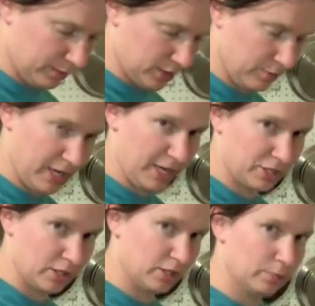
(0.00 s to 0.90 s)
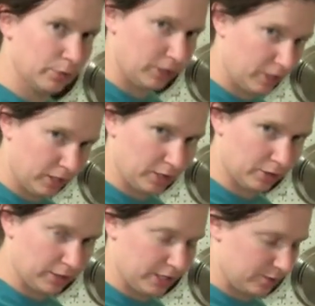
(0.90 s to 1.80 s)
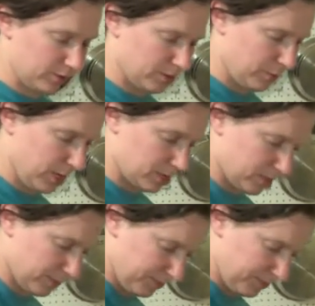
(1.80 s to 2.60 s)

and smash it, and then put in another layer and smash it.